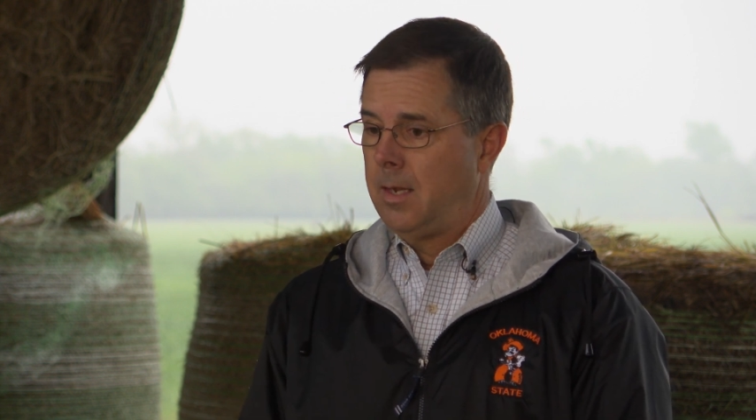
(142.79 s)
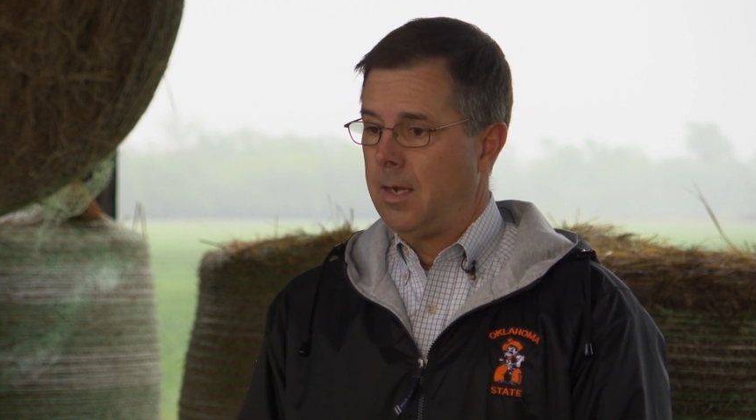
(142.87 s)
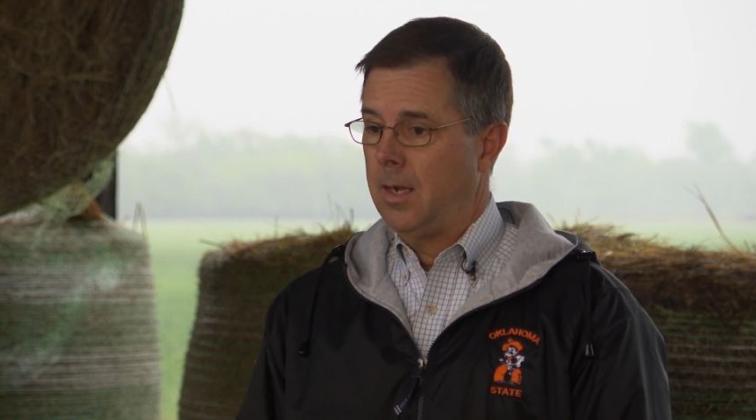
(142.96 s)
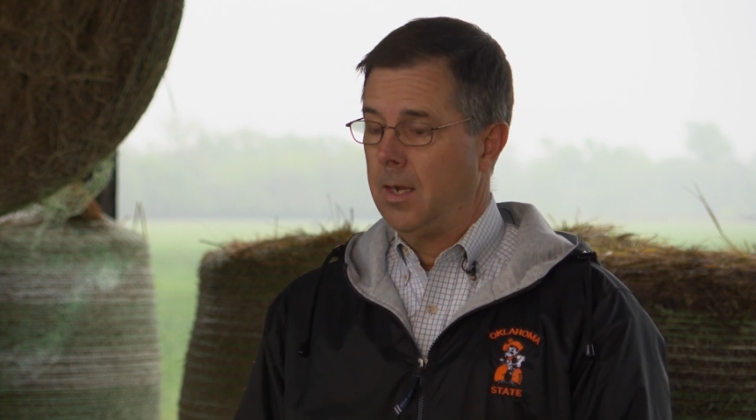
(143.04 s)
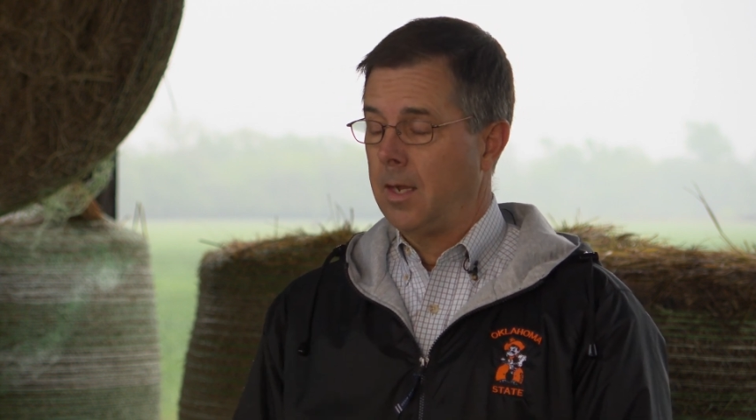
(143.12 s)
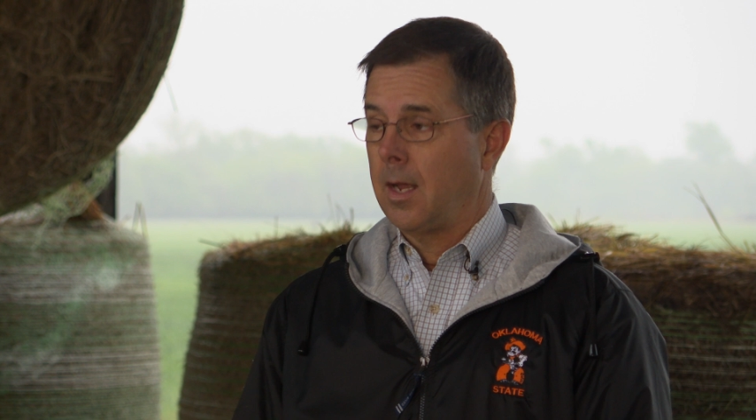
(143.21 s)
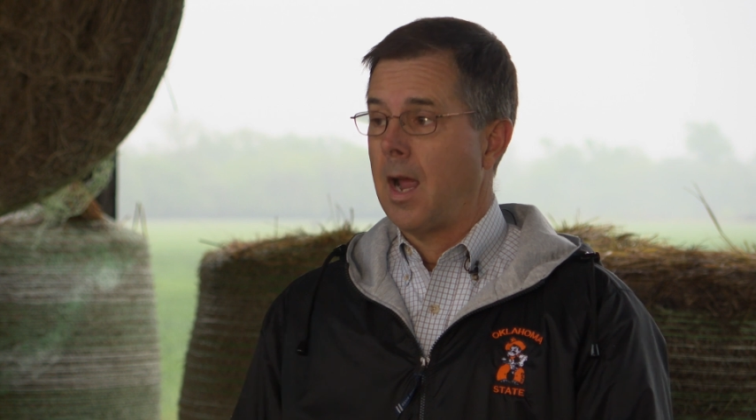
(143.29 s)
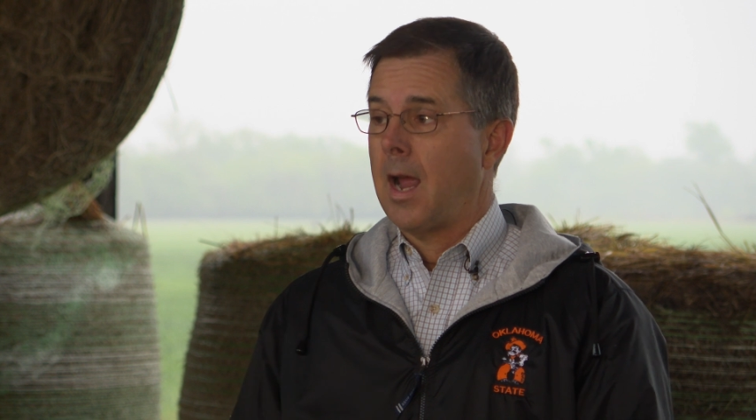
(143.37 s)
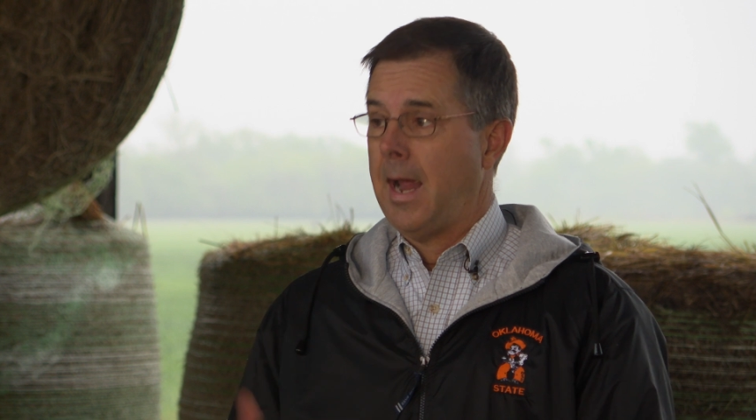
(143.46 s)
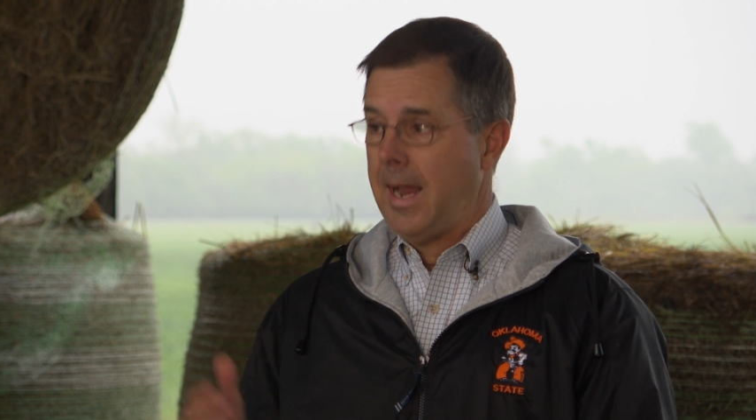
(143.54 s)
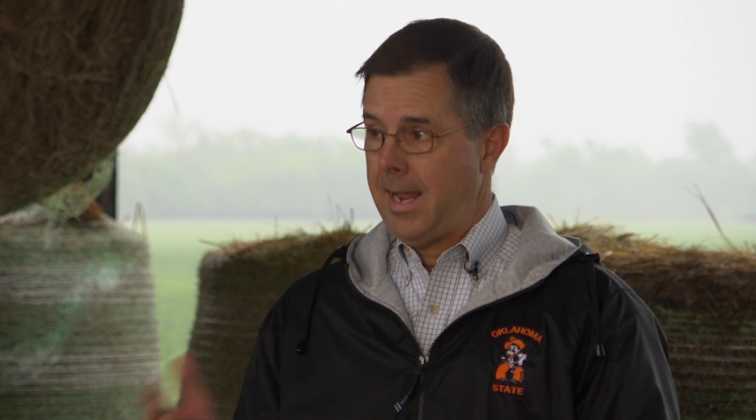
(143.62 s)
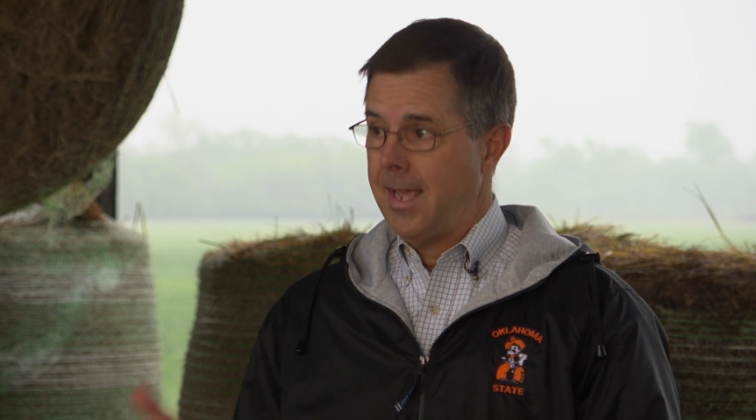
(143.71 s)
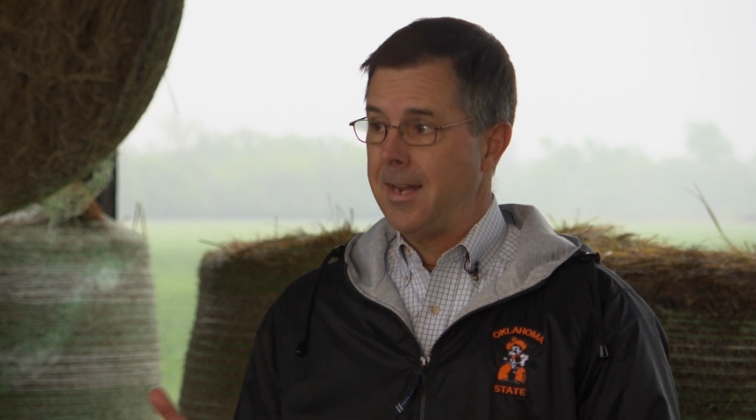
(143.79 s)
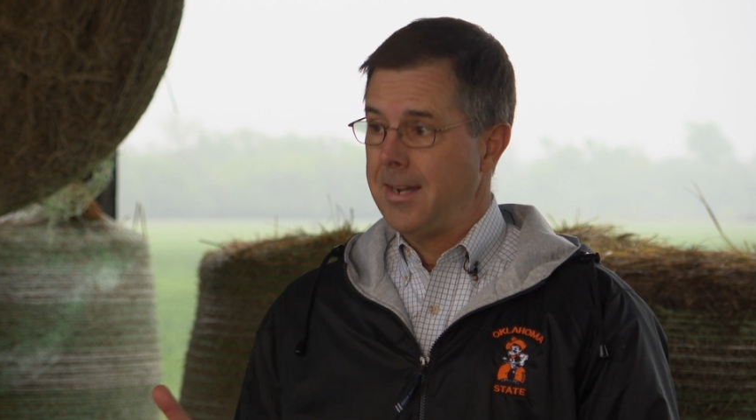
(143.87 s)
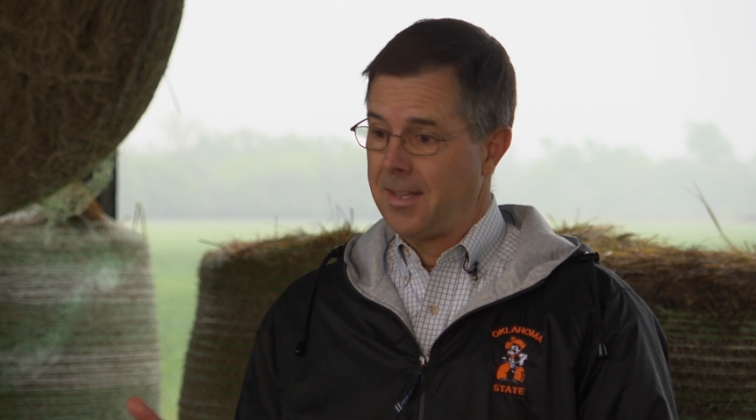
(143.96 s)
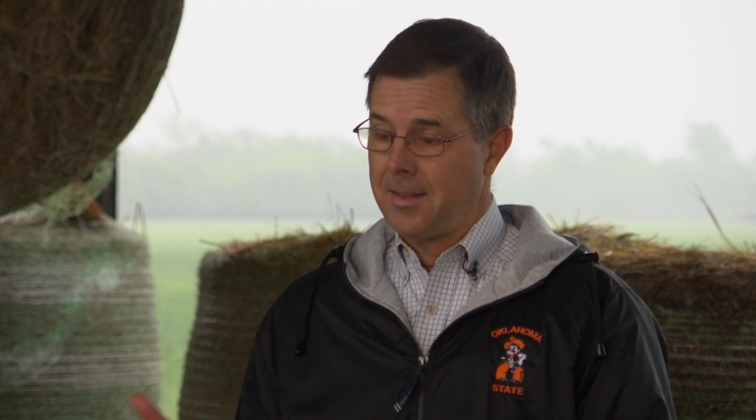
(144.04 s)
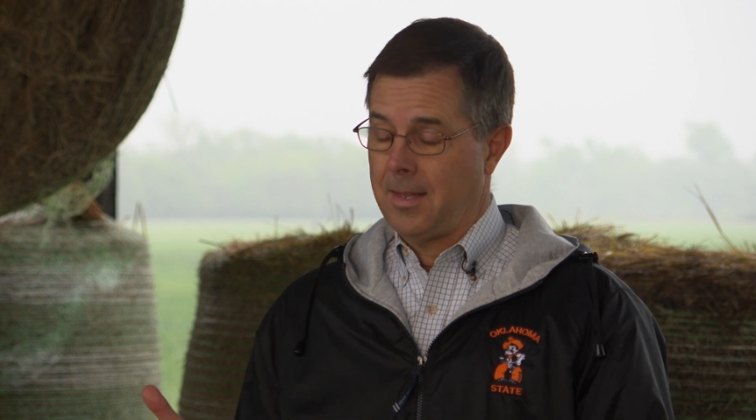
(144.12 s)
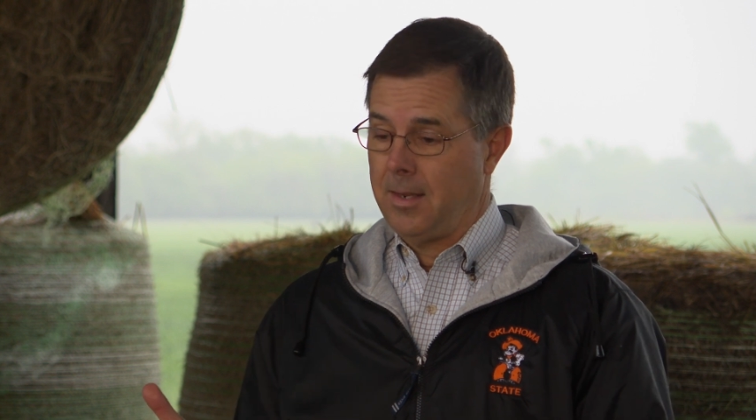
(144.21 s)
Uh,
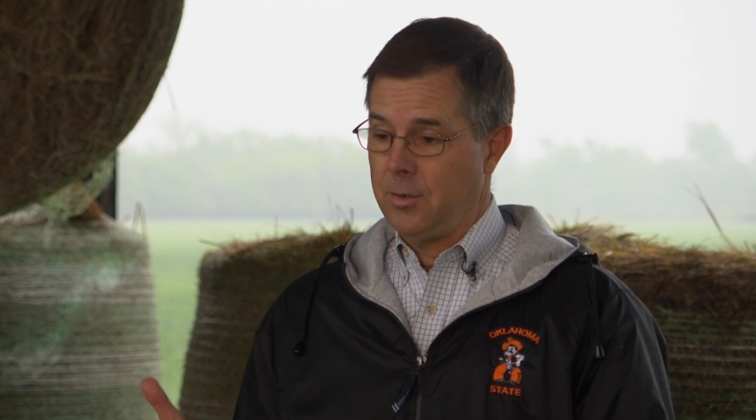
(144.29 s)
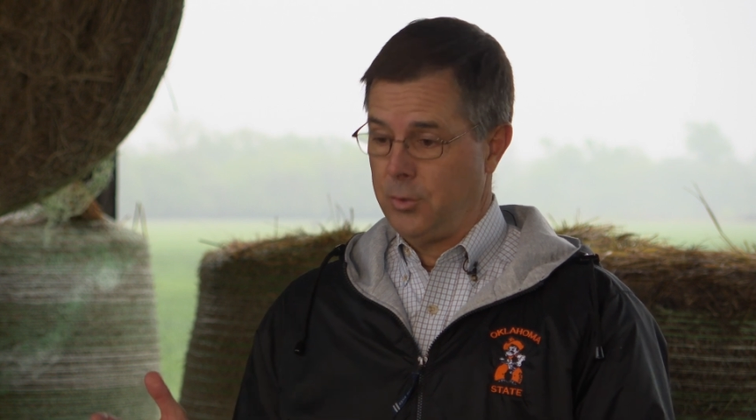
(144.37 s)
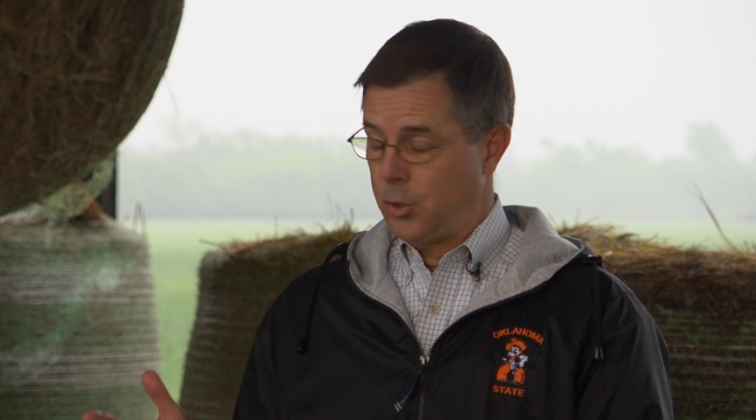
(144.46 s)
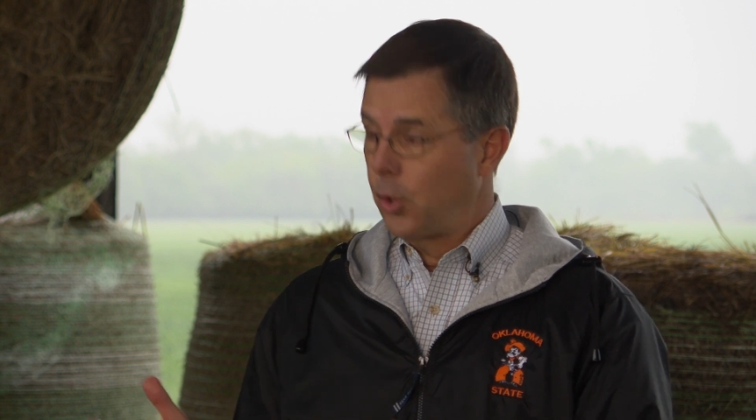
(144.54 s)
and at, at,